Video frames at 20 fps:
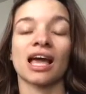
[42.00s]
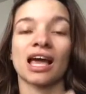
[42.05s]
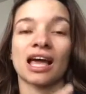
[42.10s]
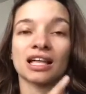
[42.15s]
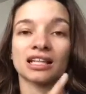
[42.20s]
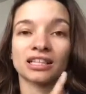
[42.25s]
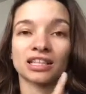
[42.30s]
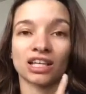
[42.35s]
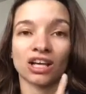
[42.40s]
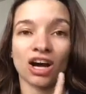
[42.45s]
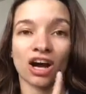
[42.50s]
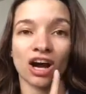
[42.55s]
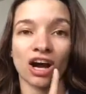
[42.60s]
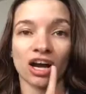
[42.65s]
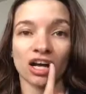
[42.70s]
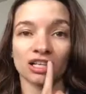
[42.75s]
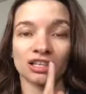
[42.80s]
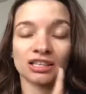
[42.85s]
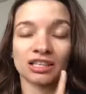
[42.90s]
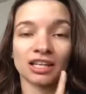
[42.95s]
and the
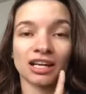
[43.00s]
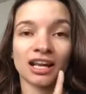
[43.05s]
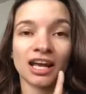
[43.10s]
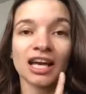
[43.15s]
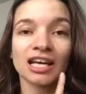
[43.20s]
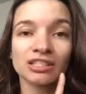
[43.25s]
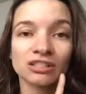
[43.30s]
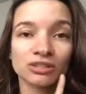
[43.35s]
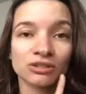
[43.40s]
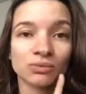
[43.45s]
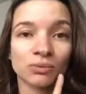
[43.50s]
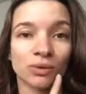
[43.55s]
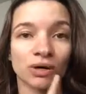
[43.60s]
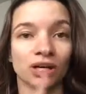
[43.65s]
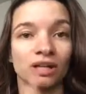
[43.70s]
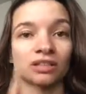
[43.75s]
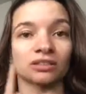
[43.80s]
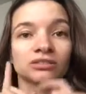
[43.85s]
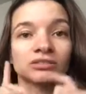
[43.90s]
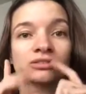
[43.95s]
last
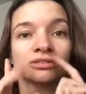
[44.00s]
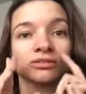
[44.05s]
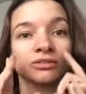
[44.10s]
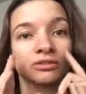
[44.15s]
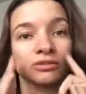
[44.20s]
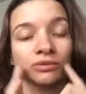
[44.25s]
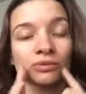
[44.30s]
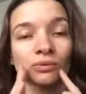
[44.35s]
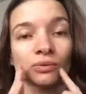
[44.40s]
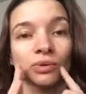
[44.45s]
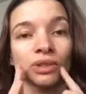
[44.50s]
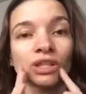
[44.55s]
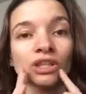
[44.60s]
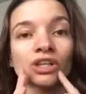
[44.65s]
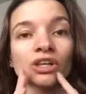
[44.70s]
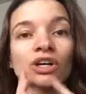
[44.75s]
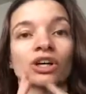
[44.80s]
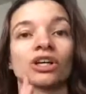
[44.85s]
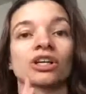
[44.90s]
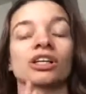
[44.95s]
one we're
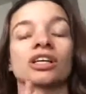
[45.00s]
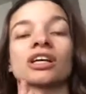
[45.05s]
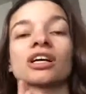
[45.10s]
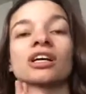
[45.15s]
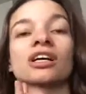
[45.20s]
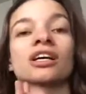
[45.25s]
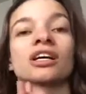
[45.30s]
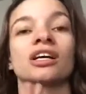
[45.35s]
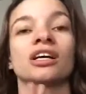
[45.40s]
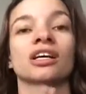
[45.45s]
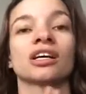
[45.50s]
gonna